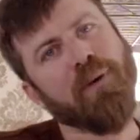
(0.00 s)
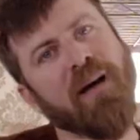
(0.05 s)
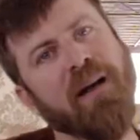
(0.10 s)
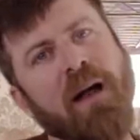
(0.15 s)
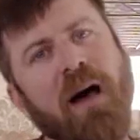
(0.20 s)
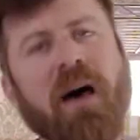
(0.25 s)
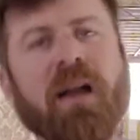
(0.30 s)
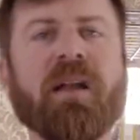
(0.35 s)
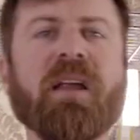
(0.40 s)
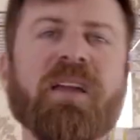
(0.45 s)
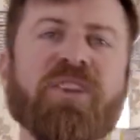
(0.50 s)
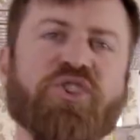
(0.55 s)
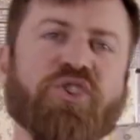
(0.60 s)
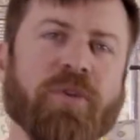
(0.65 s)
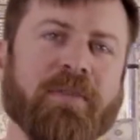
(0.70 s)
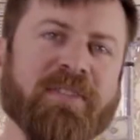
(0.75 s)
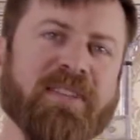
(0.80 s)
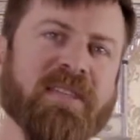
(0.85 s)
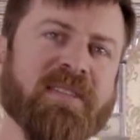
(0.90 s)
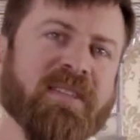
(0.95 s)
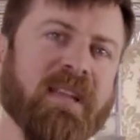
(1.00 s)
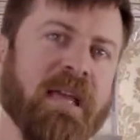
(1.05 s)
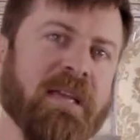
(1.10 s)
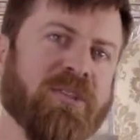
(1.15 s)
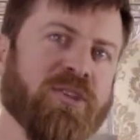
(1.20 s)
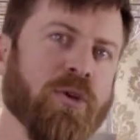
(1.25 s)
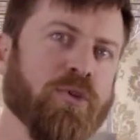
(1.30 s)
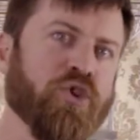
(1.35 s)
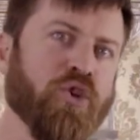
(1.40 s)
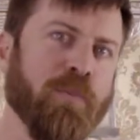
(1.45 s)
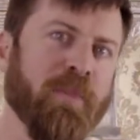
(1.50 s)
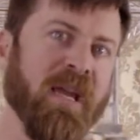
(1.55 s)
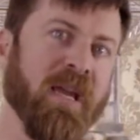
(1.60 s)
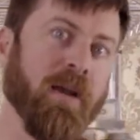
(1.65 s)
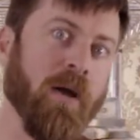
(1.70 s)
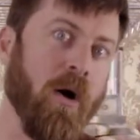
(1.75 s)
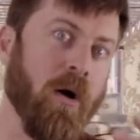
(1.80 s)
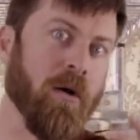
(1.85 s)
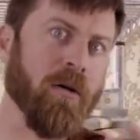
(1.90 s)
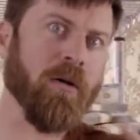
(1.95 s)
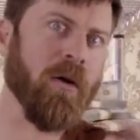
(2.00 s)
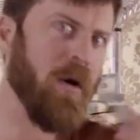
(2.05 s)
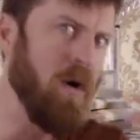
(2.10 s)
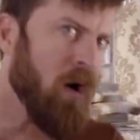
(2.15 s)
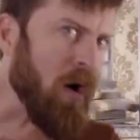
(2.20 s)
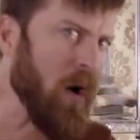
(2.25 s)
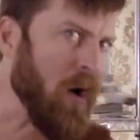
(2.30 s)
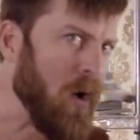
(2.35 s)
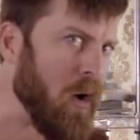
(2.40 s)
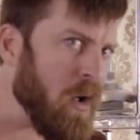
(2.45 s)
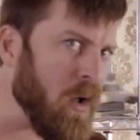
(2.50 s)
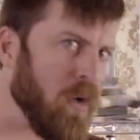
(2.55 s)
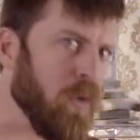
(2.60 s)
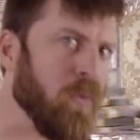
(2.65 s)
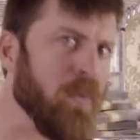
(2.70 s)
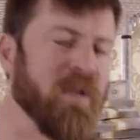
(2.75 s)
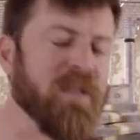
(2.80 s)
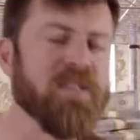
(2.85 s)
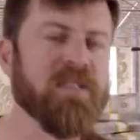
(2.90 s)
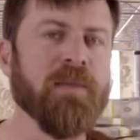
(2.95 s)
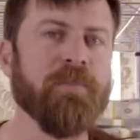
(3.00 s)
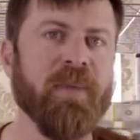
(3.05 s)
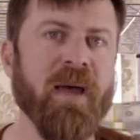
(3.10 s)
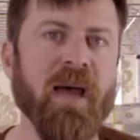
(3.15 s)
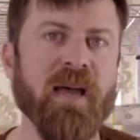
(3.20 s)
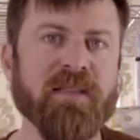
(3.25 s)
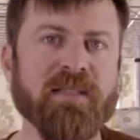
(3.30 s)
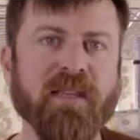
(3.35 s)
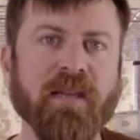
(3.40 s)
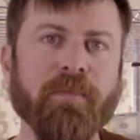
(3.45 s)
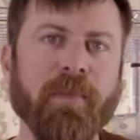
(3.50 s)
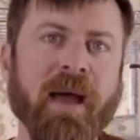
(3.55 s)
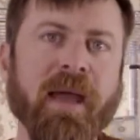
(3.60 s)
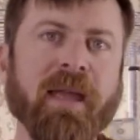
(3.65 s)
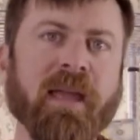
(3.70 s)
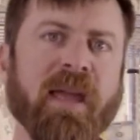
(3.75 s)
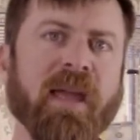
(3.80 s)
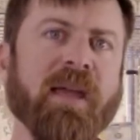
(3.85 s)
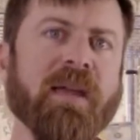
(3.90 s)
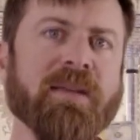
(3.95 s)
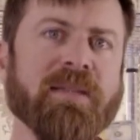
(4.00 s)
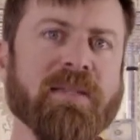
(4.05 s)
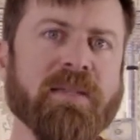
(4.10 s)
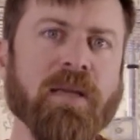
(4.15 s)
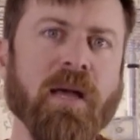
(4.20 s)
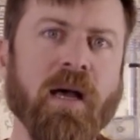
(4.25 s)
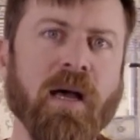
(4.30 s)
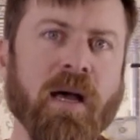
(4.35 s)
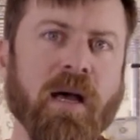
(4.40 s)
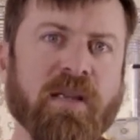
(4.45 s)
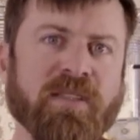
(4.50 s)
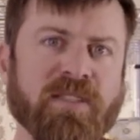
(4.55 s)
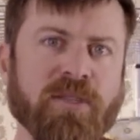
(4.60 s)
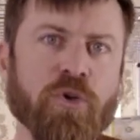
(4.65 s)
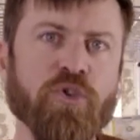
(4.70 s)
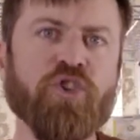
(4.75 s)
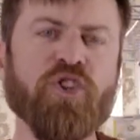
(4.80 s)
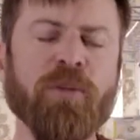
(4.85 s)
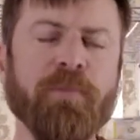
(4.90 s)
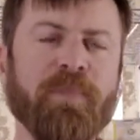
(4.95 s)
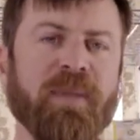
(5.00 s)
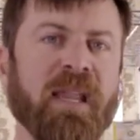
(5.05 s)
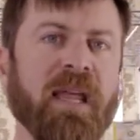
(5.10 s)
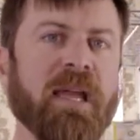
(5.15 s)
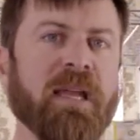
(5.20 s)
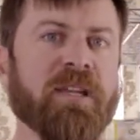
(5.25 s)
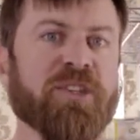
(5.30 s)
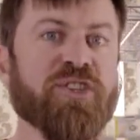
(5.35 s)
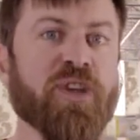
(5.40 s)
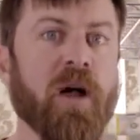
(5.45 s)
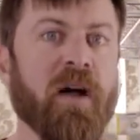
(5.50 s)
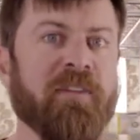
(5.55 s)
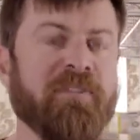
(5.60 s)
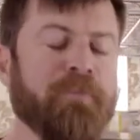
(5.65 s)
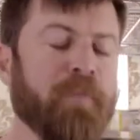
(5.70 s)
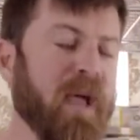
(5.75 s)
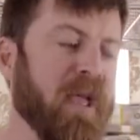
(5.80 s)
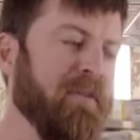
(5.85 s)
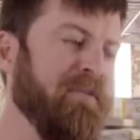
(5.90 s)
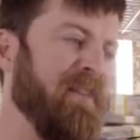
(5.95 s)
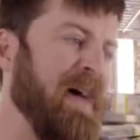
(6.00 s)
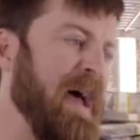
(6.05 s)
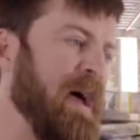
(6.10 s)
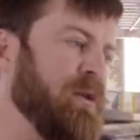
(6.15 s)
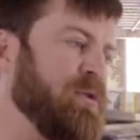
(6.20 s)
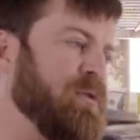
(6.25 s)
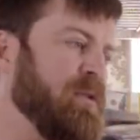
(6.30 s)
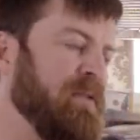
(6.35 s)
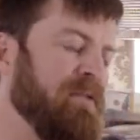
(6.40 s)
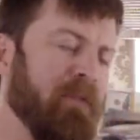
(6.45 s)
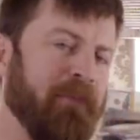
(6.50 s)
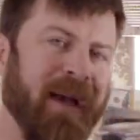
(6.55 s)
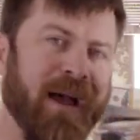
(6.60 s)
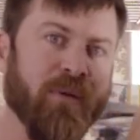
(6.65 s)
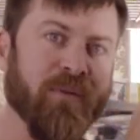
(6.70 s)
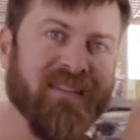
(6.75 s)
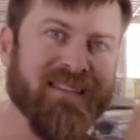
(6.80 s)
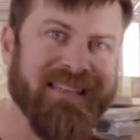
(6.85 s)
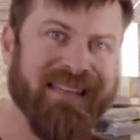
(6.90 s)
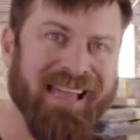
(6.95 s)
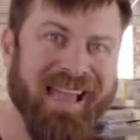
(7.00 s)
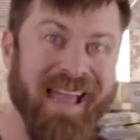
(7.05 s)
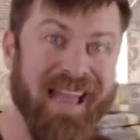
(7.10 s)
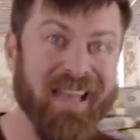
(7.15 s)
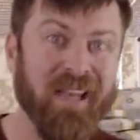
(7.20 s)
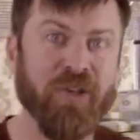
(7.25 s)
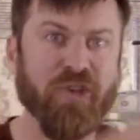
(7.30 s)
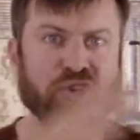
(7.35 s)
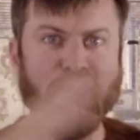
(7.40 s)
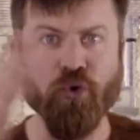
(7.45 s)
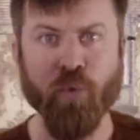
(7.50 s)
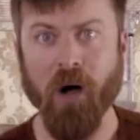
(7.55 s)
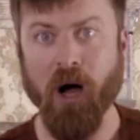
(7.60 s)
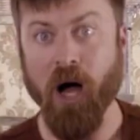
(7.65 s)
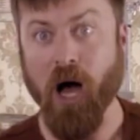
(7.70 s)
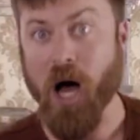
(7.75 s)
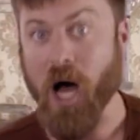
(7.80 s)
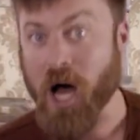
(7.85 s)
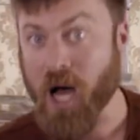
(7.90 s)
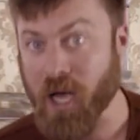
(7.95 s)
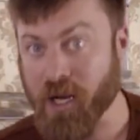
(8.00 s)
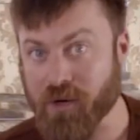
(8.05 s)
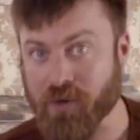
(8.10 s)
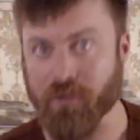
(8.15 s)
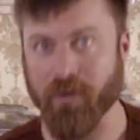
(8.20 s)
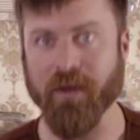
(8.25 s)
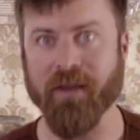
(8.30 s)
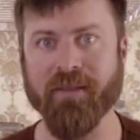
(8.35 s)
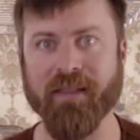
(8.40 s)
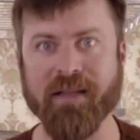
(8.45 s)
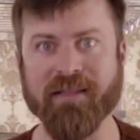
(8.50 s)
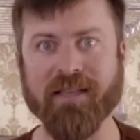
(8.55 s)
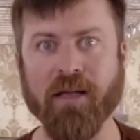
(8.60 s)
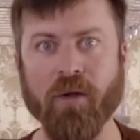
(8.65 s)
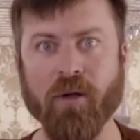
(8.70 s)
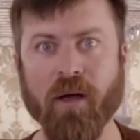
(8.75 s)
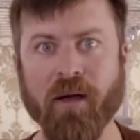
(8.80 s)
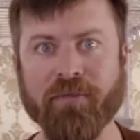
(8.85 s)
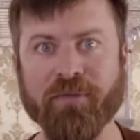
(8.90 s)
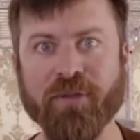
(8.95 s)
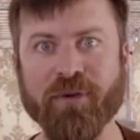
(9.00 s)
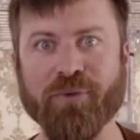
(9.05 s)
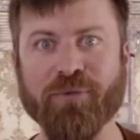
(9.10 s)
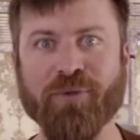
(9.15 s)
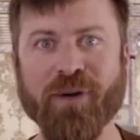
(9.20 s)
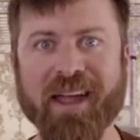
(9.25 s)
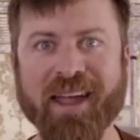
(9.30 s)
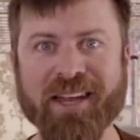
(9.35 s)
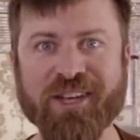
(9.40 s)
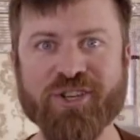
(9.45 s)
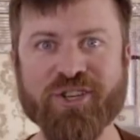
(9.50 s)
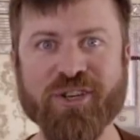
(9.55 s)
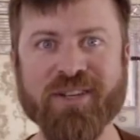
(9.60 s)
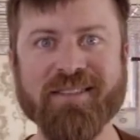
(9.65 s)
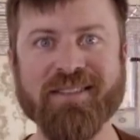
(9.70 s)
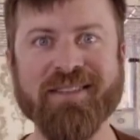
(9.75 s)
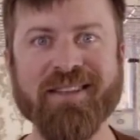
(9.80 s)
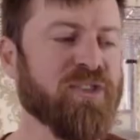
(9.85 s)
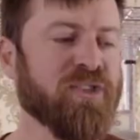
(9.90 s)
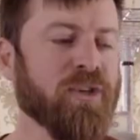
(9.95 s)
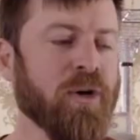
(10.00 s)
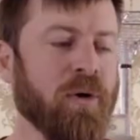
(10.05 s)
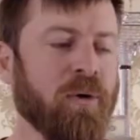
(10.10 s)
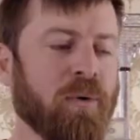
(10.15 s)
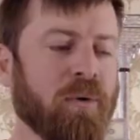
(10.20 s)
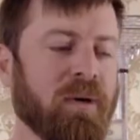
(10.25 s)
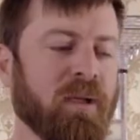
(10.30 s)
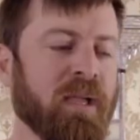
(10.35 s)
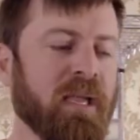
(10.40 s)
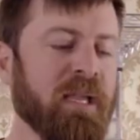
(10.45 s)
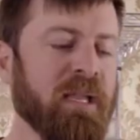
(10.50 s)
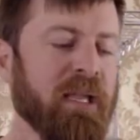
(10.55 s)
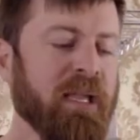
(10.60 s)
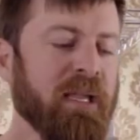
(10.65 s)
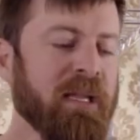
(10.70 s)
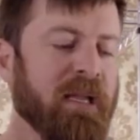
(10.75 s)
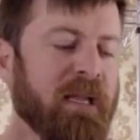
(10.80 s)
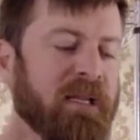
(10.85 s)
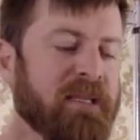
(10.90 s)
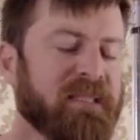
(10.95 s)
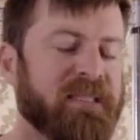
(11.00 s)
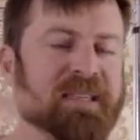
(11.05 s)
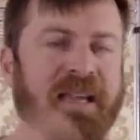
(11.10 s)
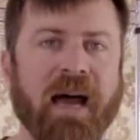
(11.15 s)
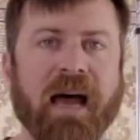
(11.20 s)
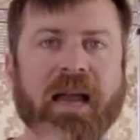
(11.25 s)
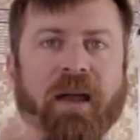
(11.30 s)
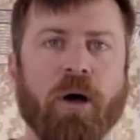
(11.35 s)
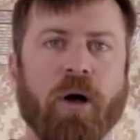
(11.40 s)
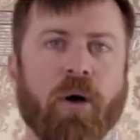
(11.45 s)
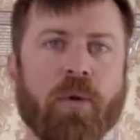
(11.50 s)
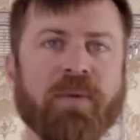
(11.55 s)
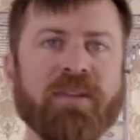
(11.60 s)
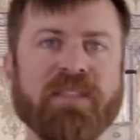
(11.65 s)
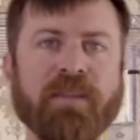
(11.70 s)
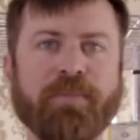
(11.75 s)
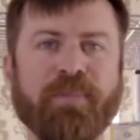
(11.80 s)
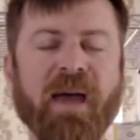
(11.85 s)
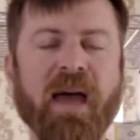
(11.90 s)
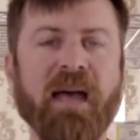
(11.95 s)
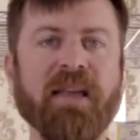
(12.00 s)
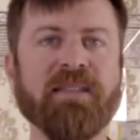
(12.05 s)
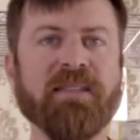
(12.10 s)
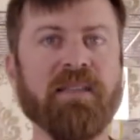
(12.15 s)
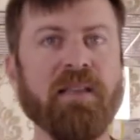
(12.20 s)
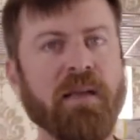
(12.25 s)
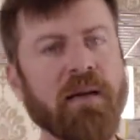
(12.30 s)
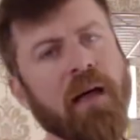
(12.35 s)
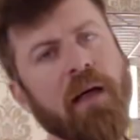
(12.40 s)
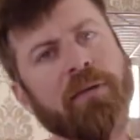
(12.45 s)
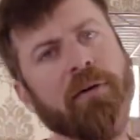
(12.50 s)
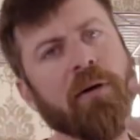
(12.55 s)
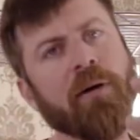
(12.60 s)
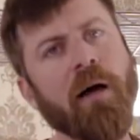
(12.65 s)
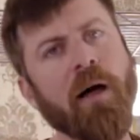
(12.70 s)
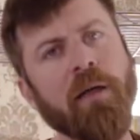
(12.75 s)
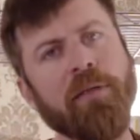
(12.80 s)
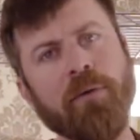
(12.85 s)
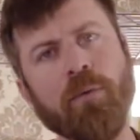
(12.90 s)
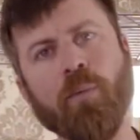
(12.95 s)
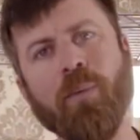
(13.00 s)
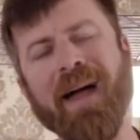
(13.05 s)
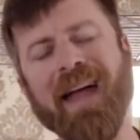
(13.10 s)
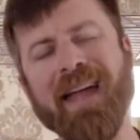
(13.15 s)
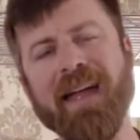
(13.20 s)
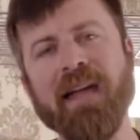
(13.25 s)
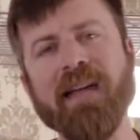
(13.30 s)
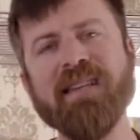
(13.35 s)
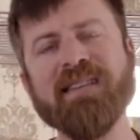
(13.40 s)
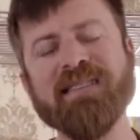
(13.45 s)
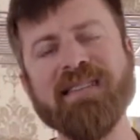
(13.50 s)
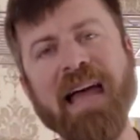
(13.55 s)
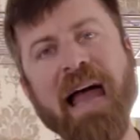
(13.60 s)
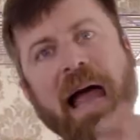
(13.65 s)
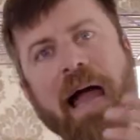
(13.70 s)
But online services like Social Blade aren't always the best. In my case, Social Blade is off by a factor of about 10 to 100. That's how off their range is. So it's not always the best. Another way is to